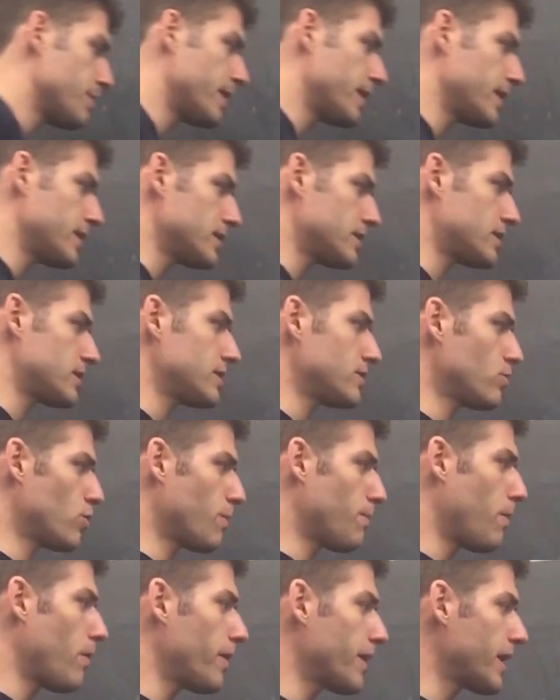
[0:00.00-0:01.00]
means
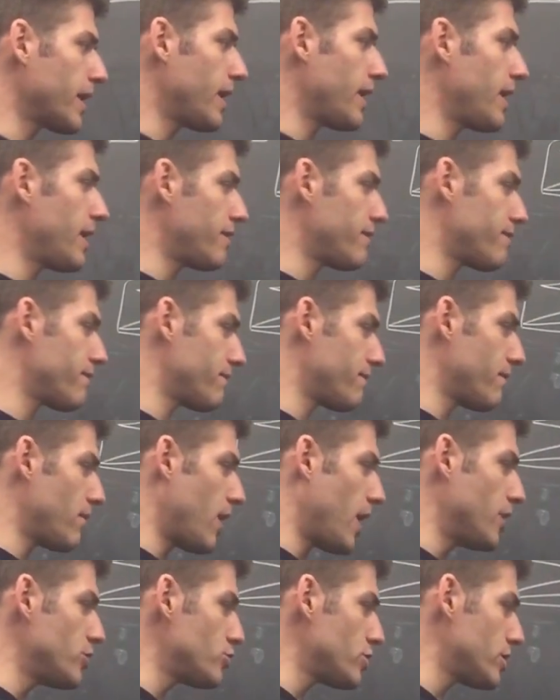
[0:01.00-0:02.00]
we're pulling it at
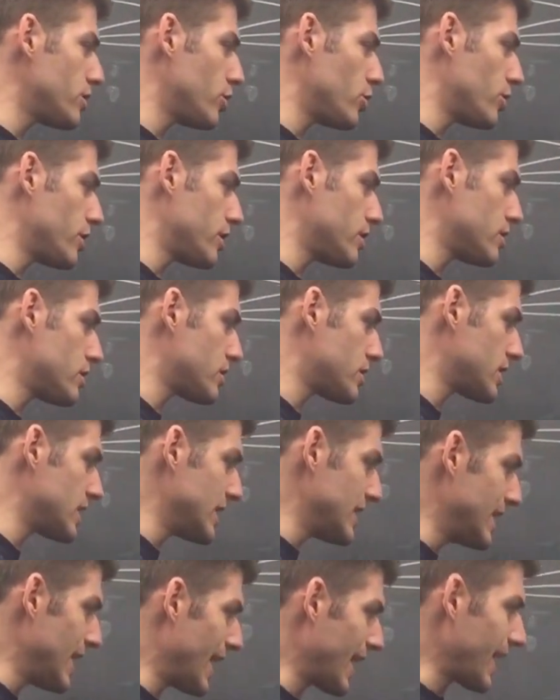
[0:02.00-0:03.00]
100
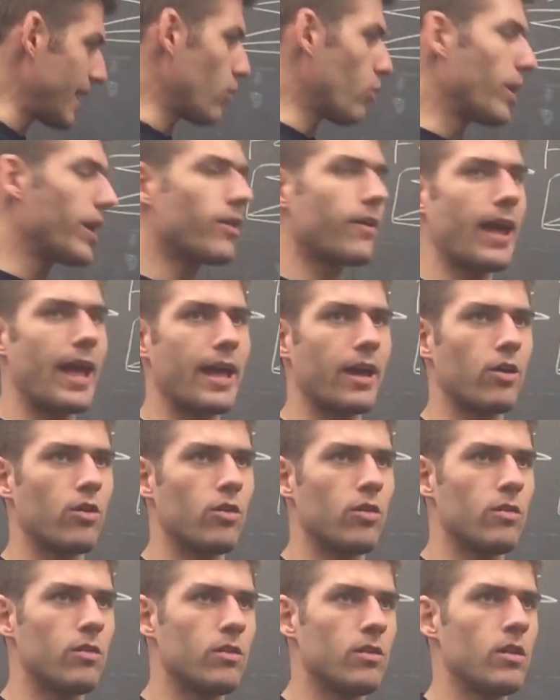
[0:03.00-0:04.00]
newtons. I get a weird
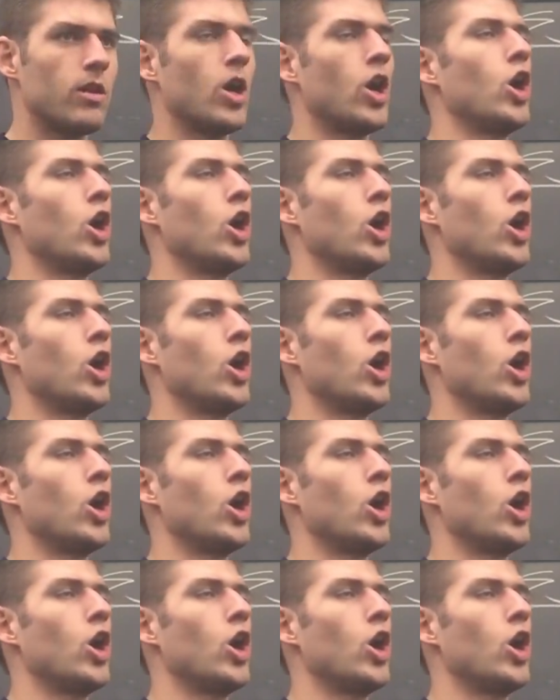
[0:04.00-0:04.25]
angle.